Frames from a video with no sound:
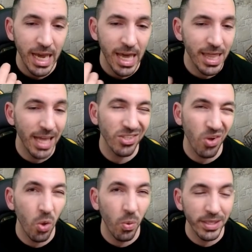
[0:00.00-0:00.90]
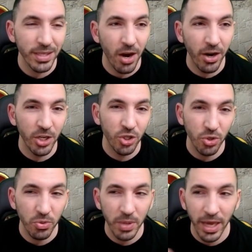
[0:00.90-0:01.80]
and that's always our
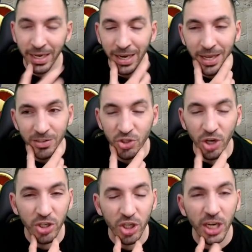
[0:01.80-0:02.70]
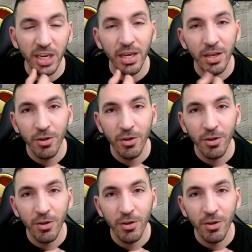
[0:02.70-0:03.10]
issue. And uh, judging